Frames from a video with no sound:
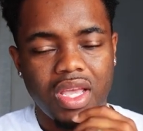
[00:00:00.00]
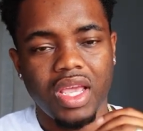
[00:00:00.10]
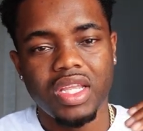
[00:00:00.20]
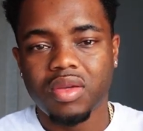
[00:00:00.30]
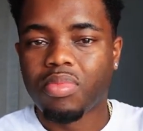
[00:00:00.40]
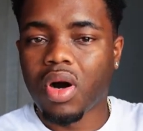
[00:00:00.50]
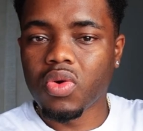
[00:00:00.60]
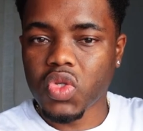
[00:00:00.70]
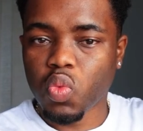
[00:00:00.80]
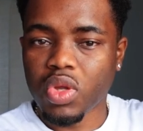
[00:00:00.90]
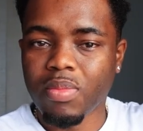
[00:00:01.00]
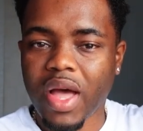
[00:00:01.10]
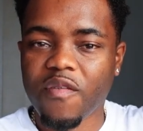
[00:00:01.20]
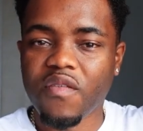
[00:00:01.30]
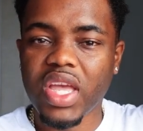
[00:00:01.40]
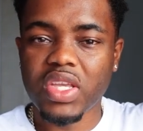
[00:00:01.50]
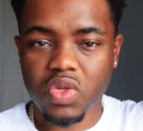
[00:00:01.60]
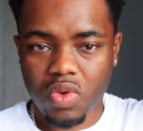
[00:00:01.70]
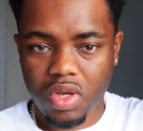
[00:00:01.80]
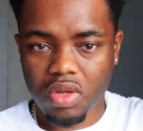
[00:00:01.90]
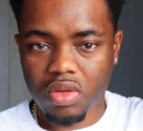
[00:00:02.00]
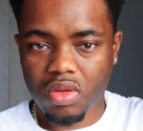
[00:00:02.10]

and it's a poster with my face on it.